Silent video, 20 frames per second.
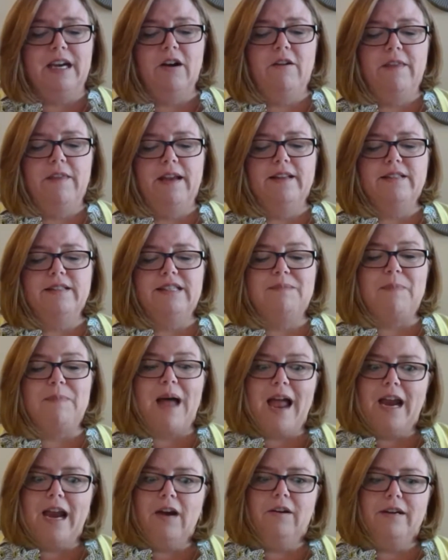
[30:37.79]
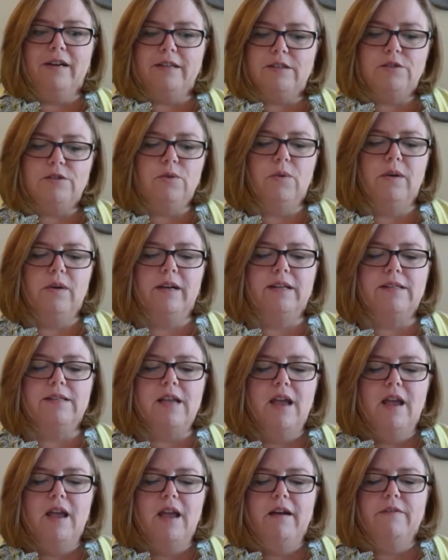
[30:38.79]
hear the inspiring
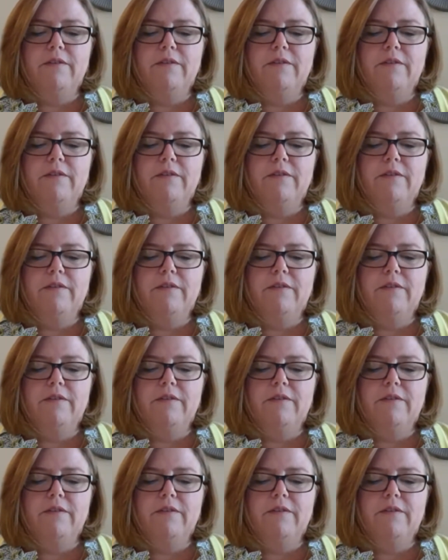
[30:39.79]
stories